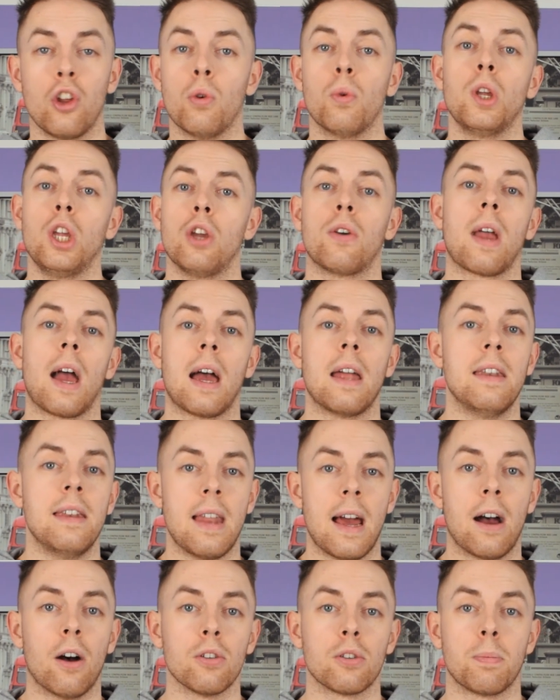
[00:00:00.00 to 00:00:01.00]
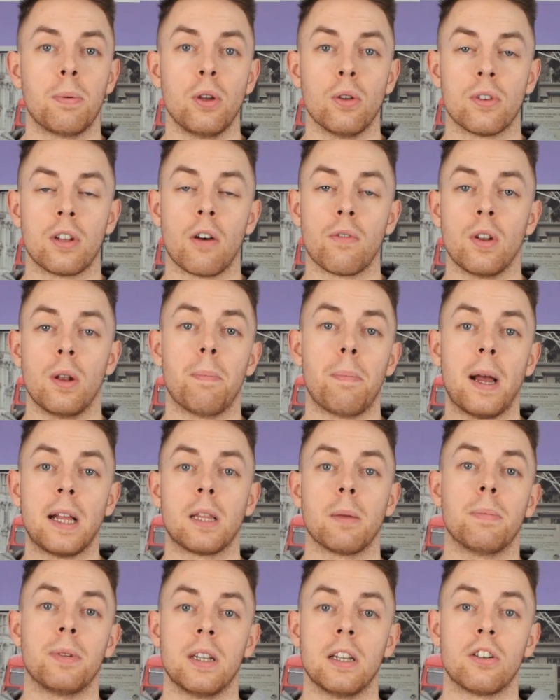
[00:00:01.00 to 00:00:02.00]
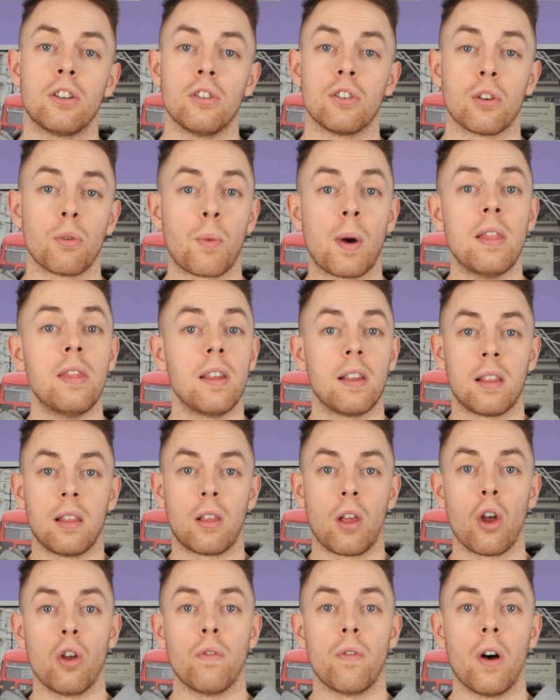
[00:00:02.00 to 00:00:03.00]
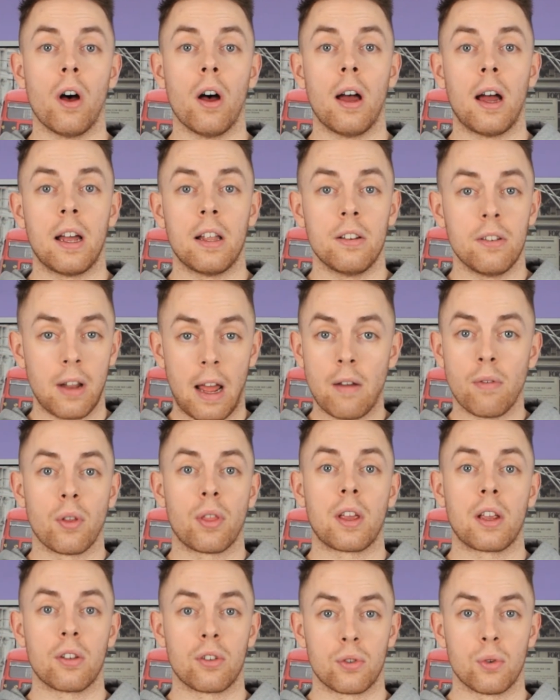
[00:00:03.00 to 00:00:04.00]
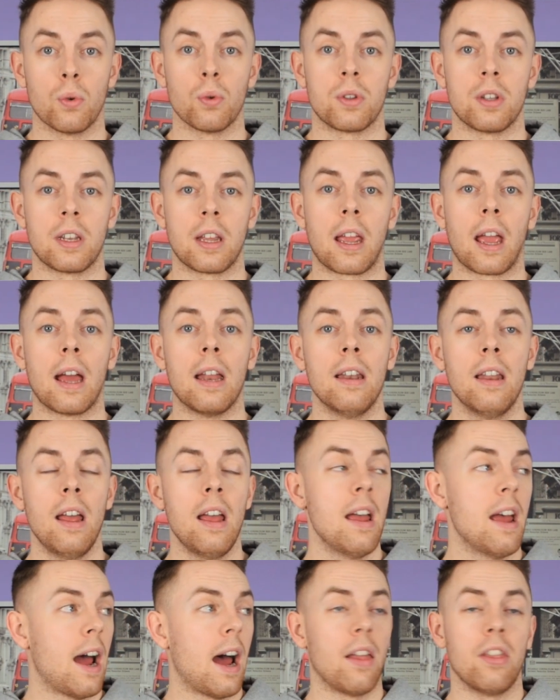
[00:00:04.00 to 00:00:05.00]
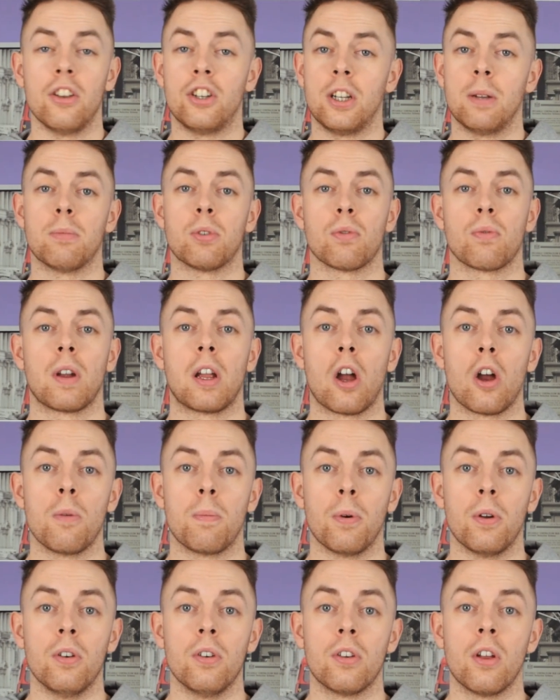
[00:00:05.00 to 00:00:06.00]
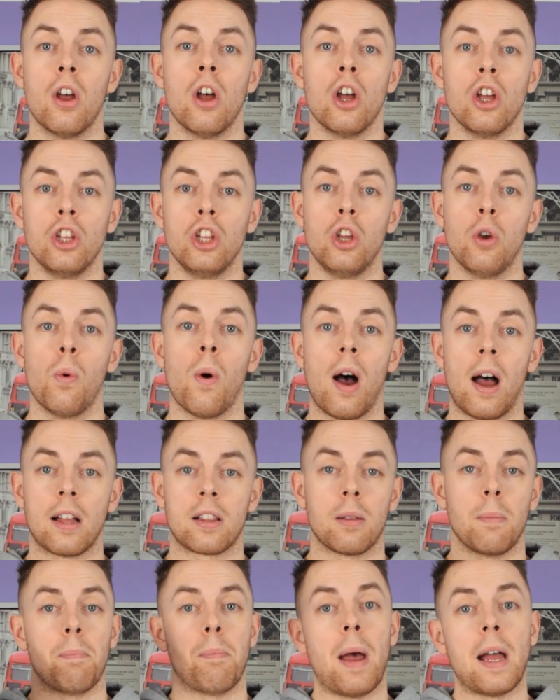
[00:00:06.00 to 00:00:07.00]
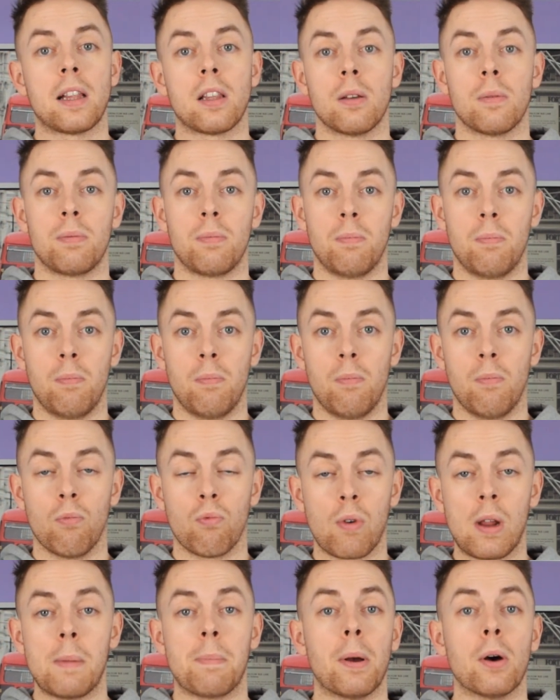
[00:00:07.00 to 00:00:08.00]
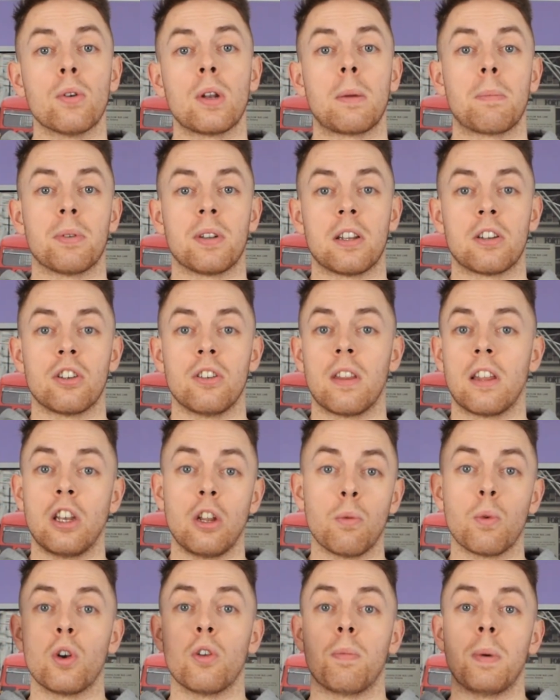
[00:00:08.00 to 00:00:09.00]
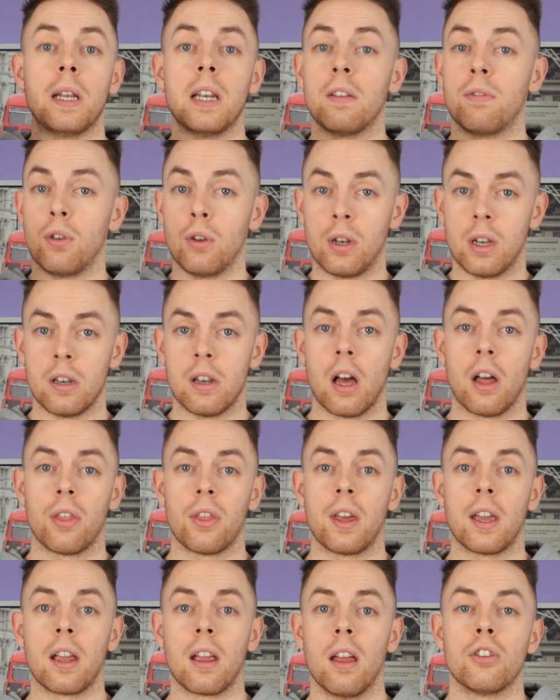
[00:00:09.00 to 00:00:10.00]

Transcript: Do what you can now to put yourself in a better position so when this is over and everything is sorted again and the gyms are reopened, you are at a better rebuilding position than you would have been if you did nothing.